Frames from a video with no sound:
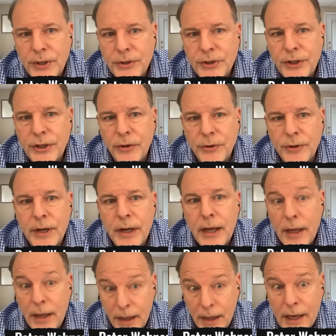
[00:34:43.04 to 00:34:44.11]
their children,
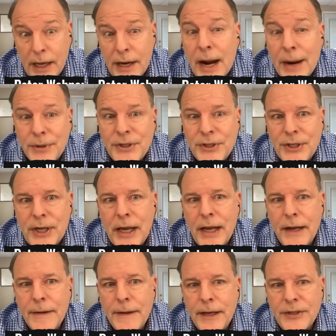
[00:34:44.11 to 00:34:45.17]
and I would
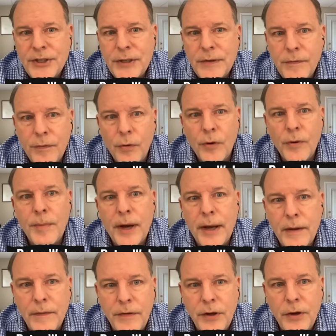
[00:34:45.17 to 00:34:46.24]
say it's informed by
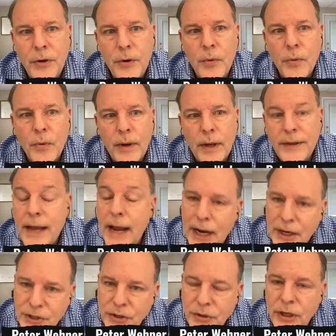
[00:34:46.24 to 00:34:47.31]
a view, and they
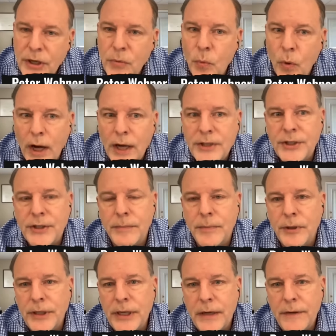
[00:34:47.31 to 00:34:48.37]
actually want to
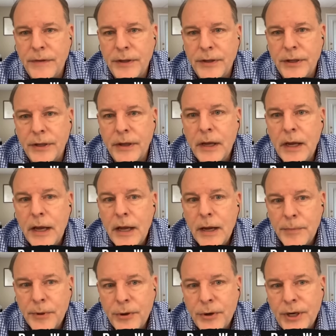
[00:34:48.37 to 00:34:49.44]
believe that the
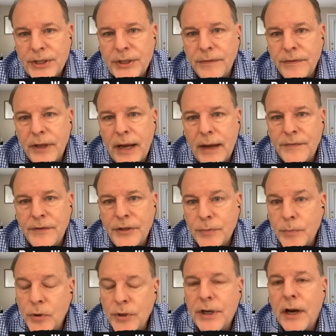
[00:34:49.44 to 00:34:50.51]
progressive left is
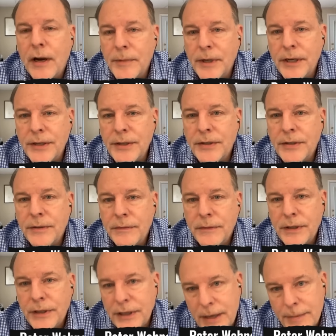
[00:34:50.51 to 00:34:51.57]
more dominant
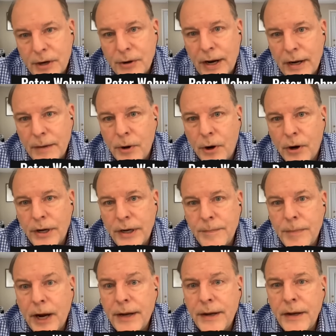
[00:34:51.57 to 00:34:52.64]
in the Democratic Party and
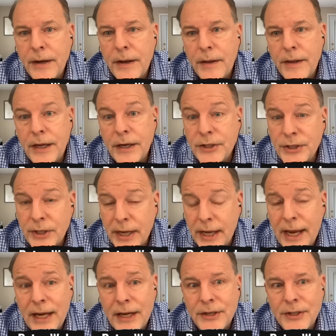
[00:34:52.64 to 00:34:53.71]
Biden than is the
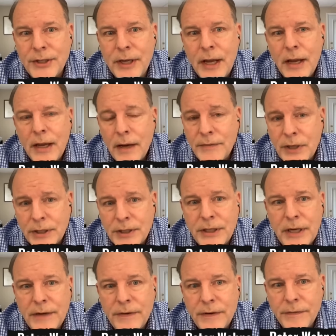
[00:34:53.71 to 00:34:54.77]
case. I've talked to
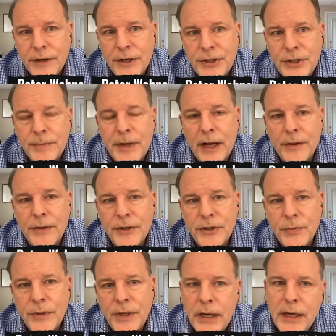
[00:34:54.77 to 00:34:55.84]
David French about this.
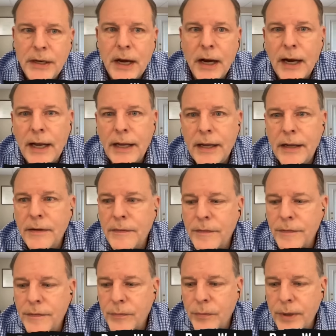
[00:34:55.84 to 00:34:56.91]
When he mm -hmm. and mm-hmm. I have
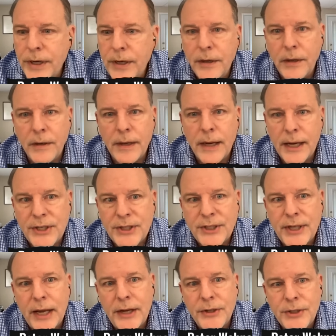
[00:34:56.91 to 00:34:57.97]
written
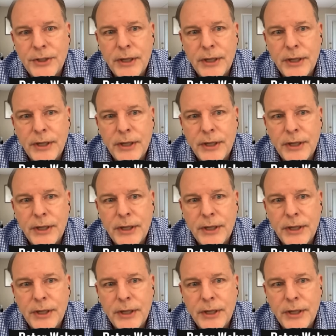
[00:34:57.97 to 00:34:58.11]
essays